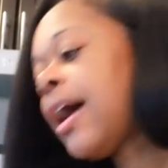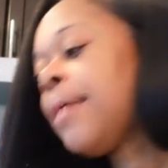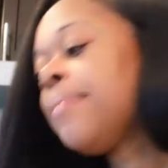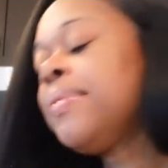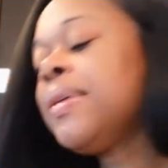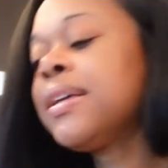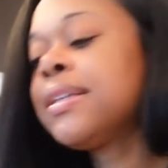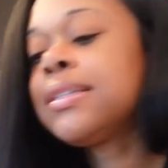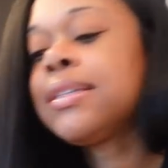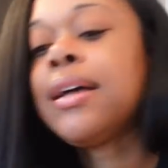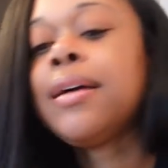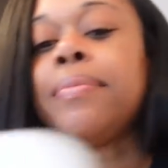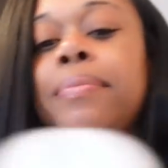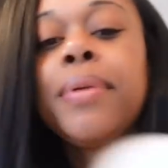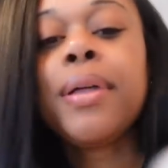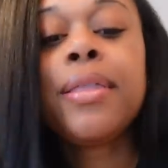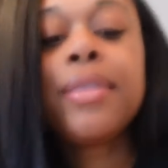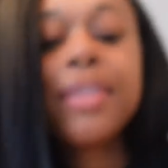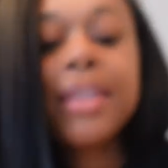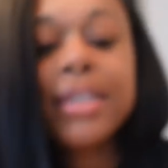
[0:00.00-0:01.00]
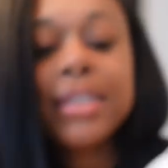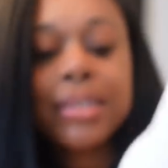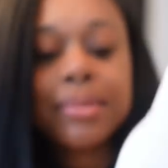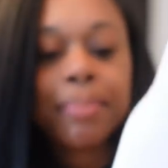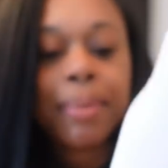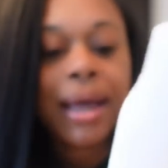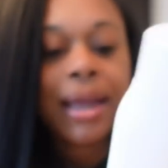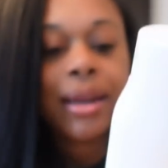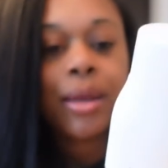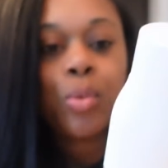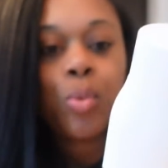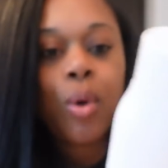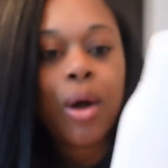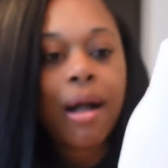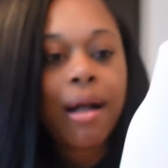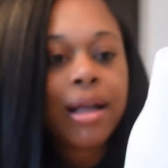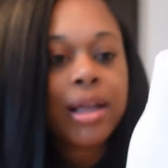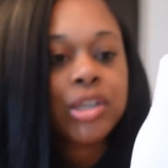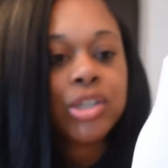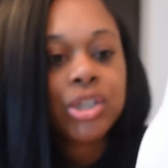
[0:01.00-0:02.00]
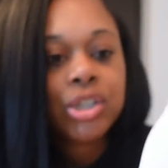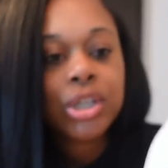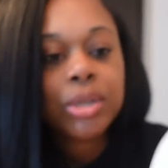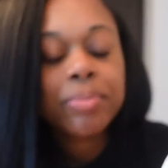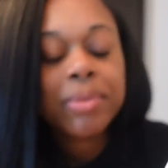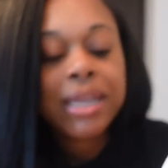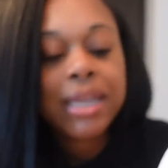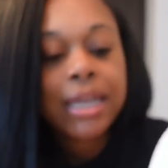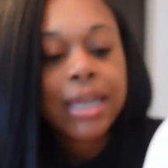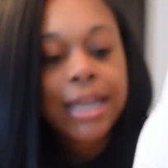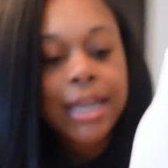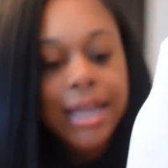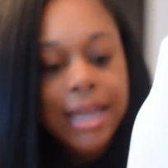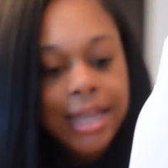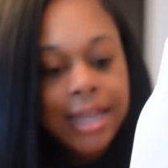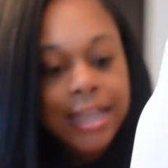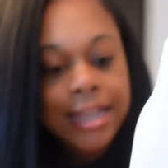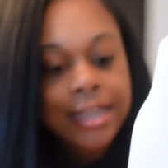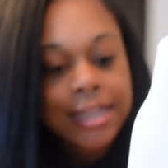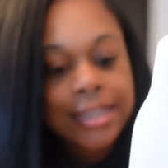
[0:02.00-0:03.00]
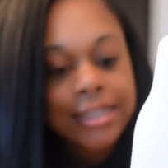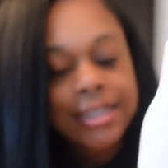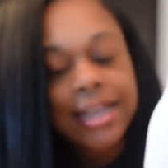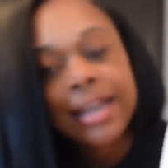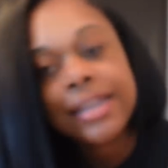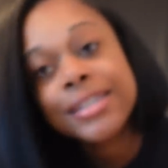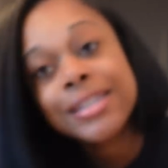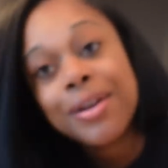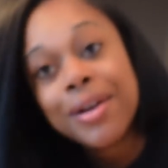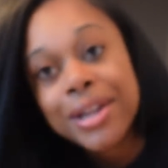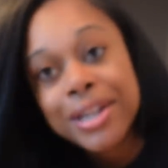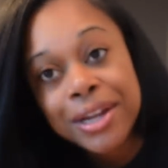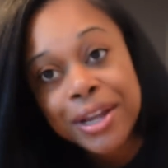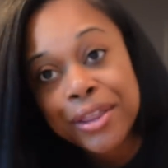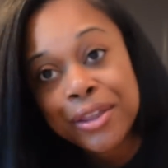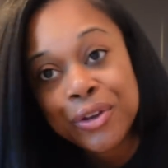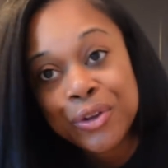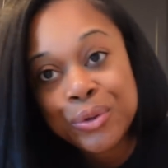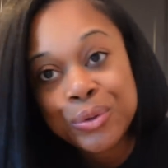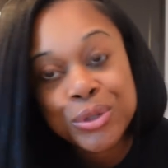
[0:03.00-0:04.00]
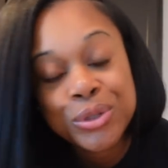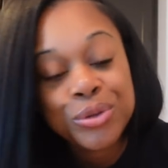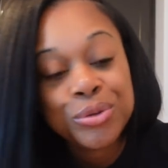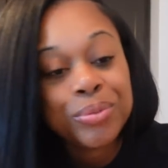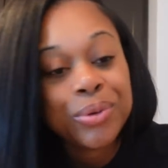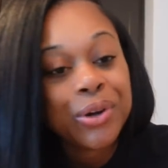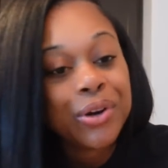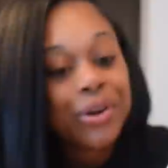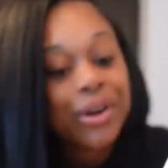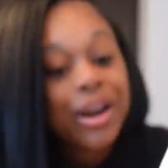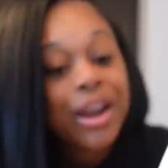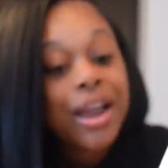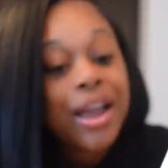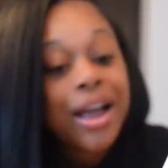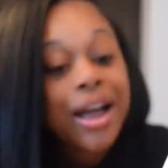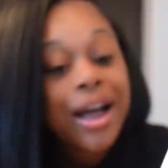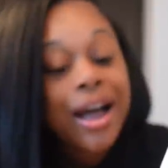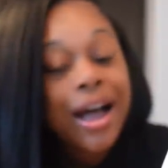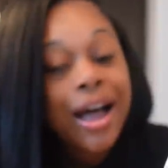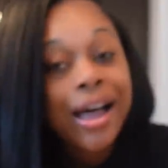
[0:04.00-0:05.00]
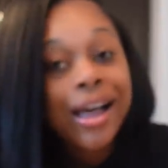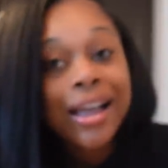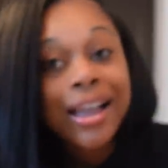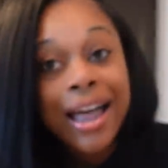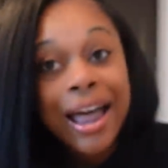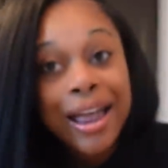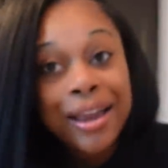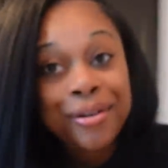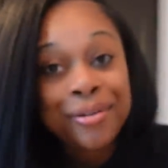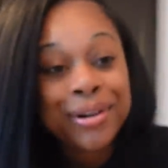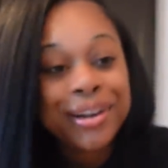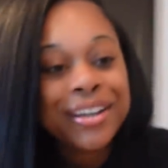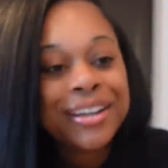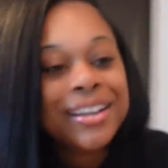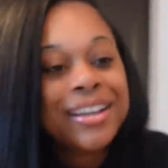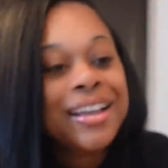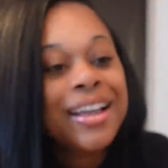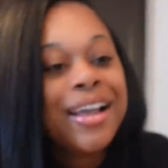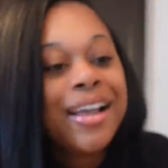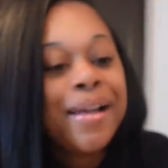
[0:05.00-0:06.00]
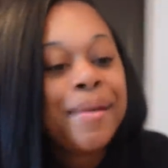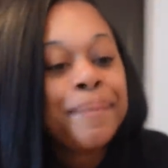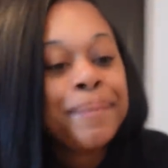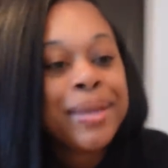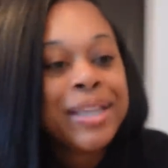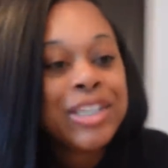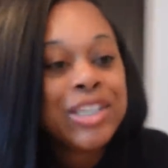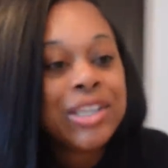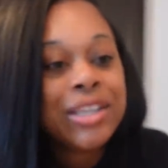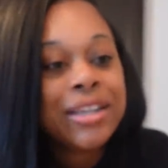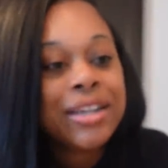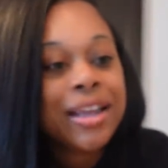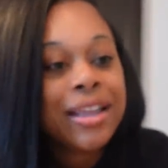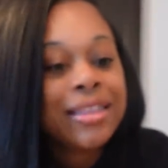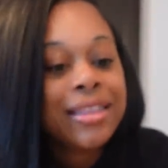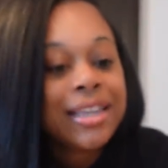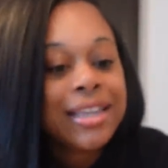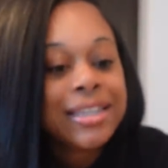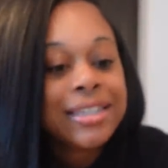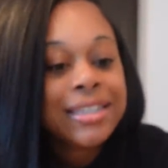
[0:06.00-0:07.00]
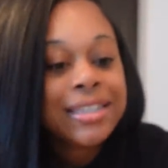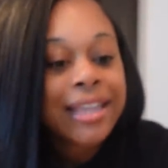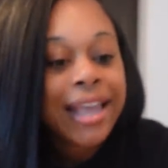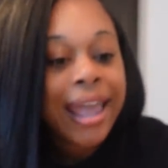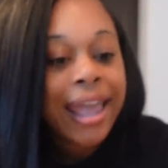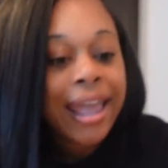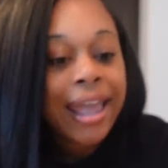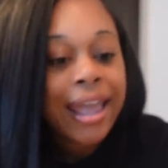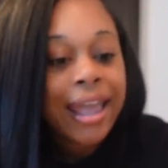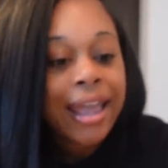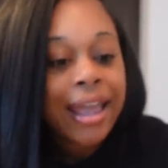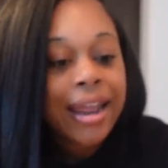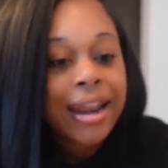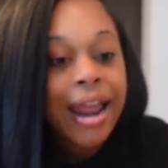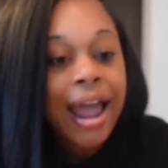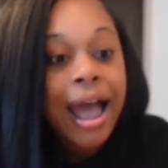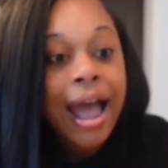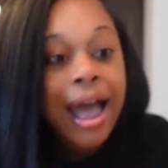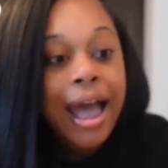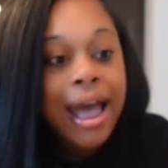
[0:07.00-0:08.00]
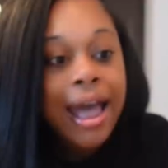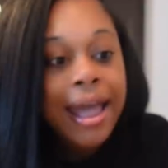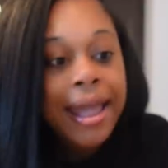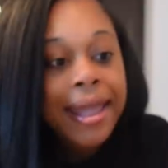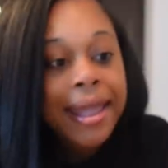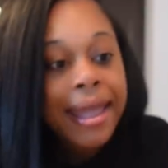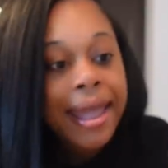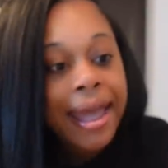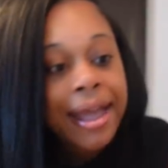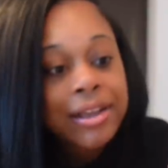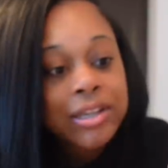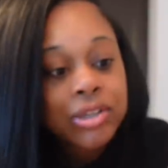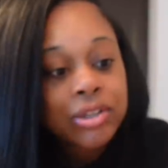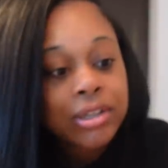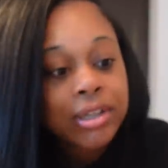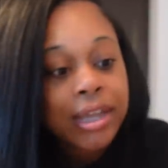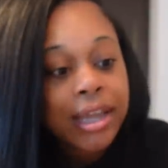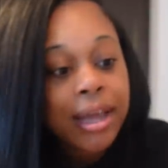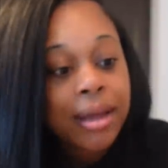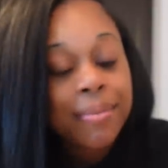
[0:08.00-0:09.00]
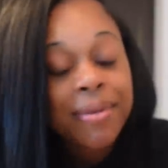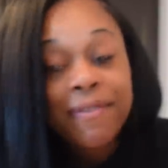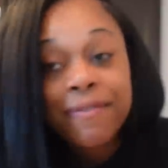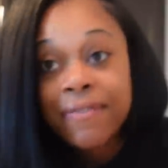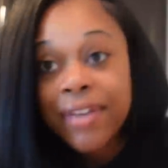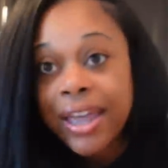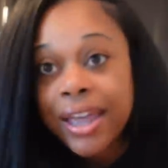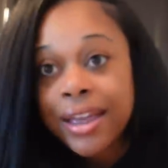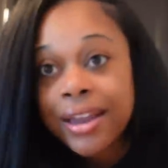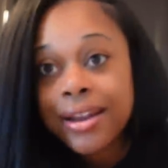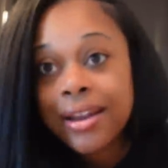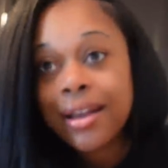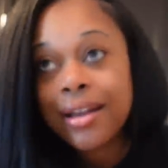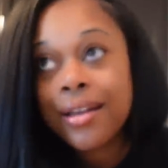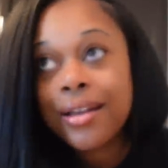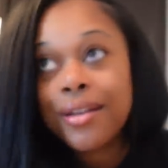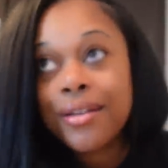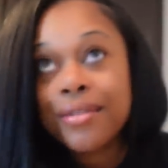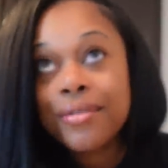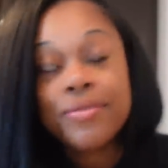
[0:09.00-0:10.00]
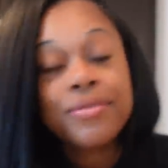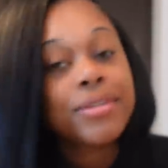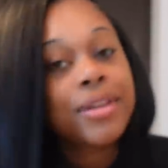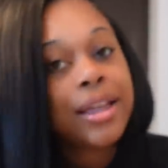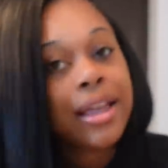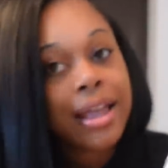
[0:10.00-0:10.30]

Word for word: I picked up this body wash because I saw another YouTuber, uh, Kyra, mention this and I actually am a fan of